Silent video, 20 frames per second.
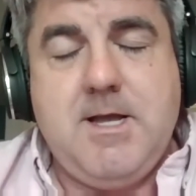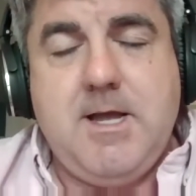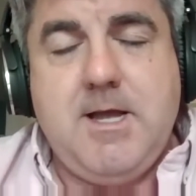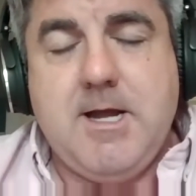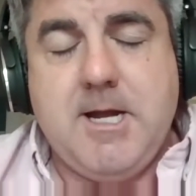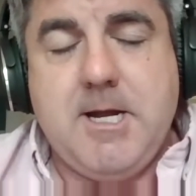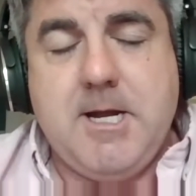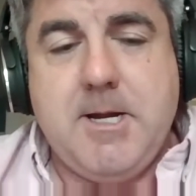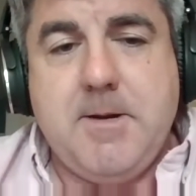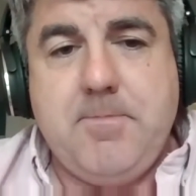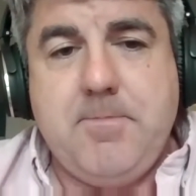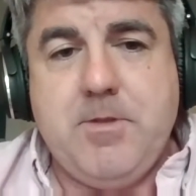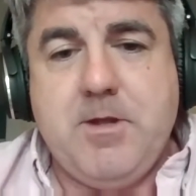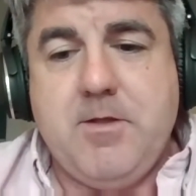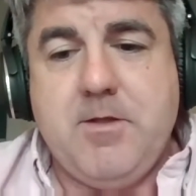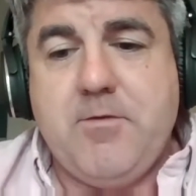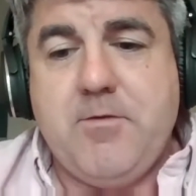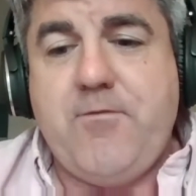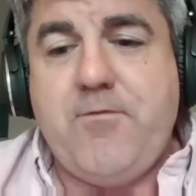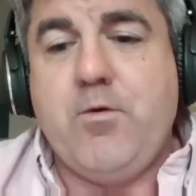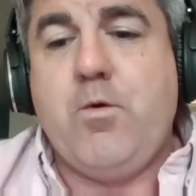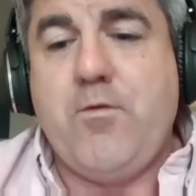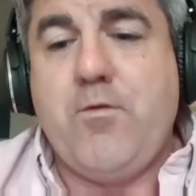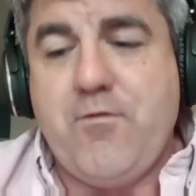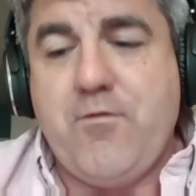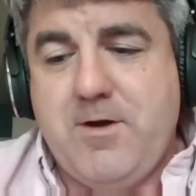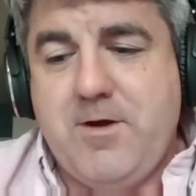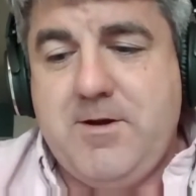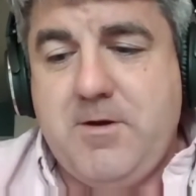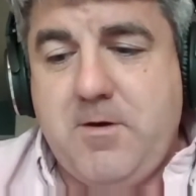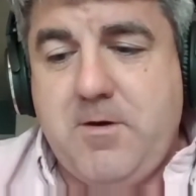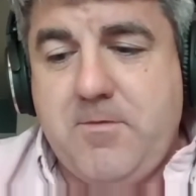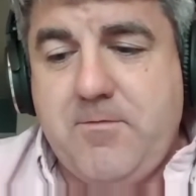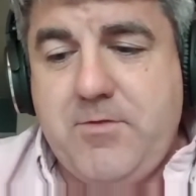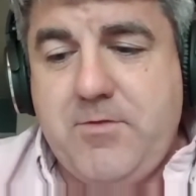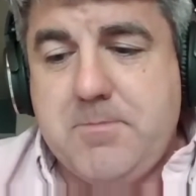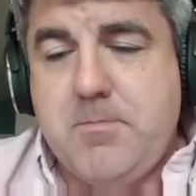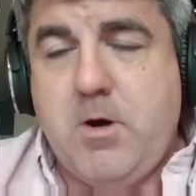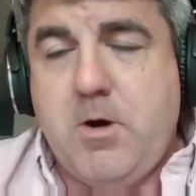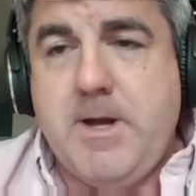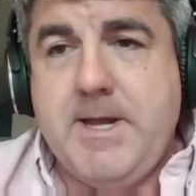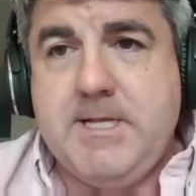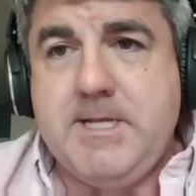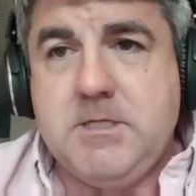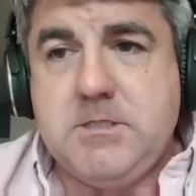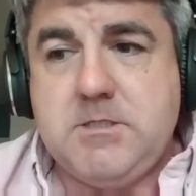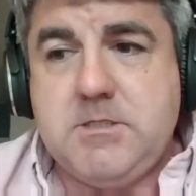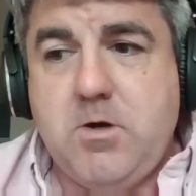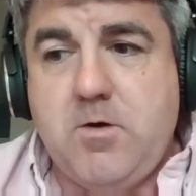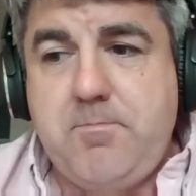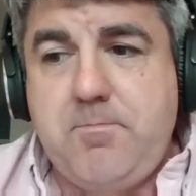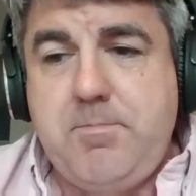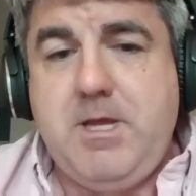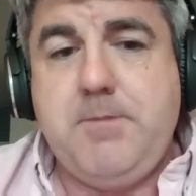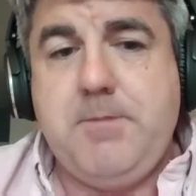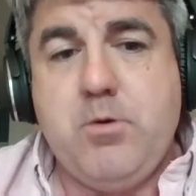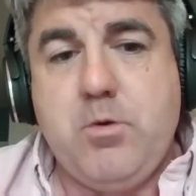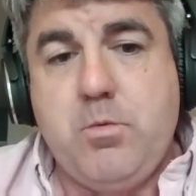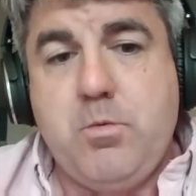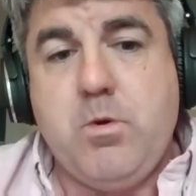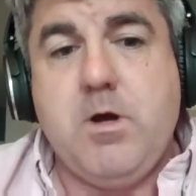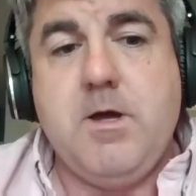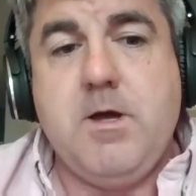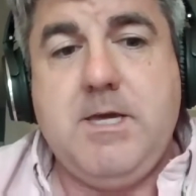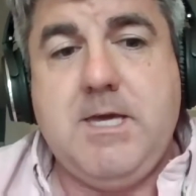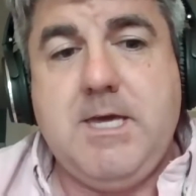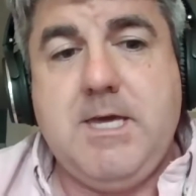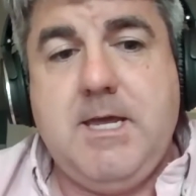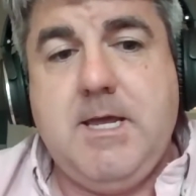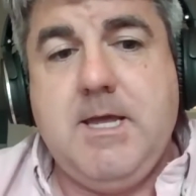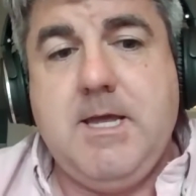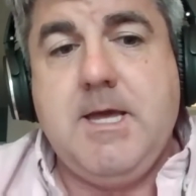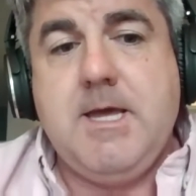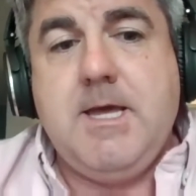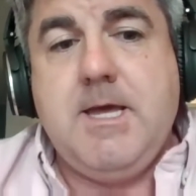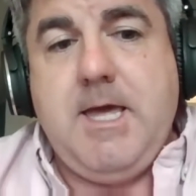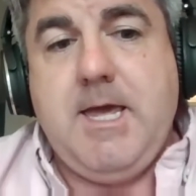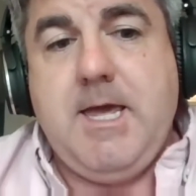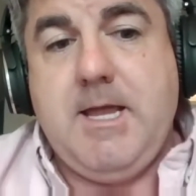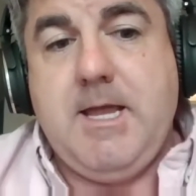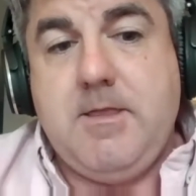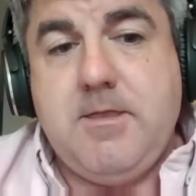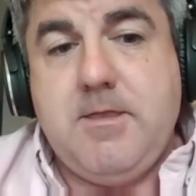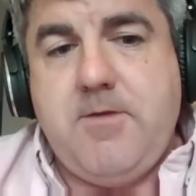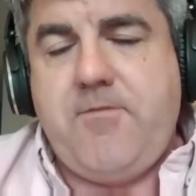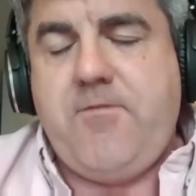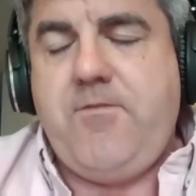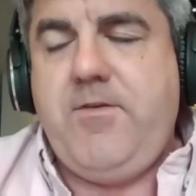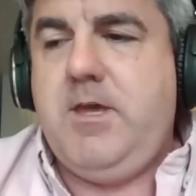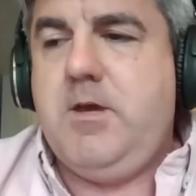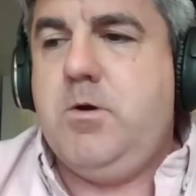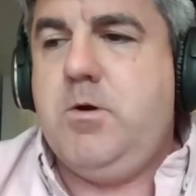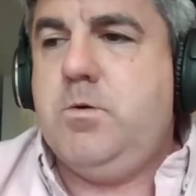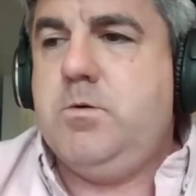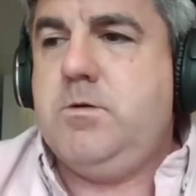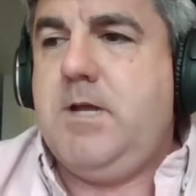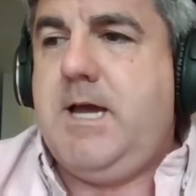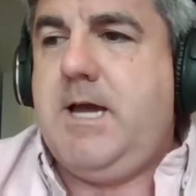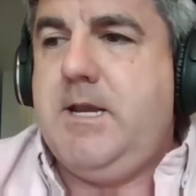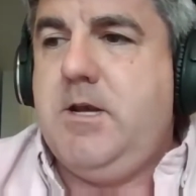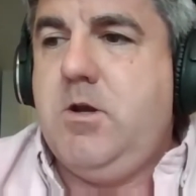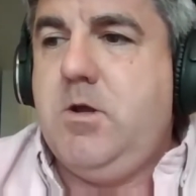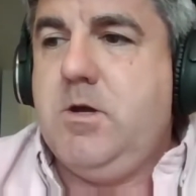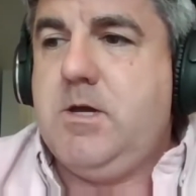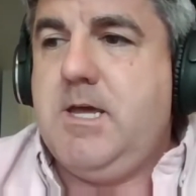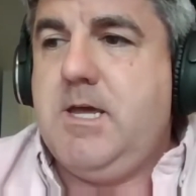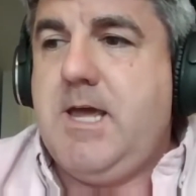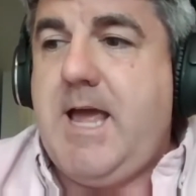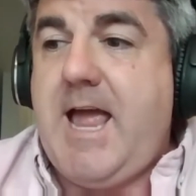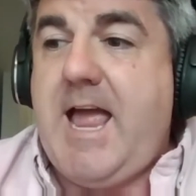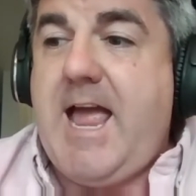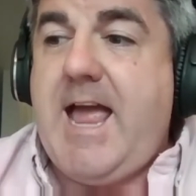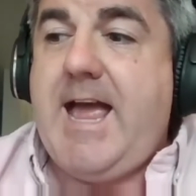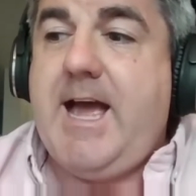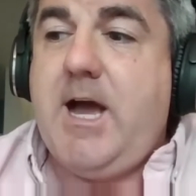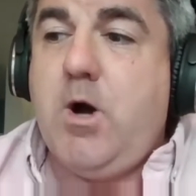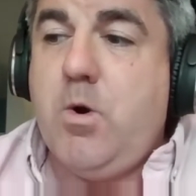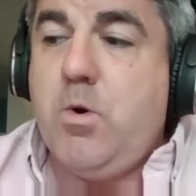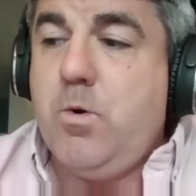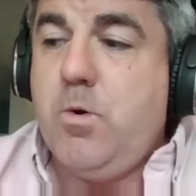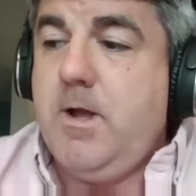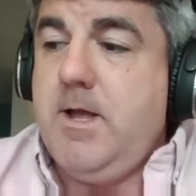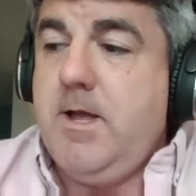at the forefront of the minds of people working in the field, and looking at how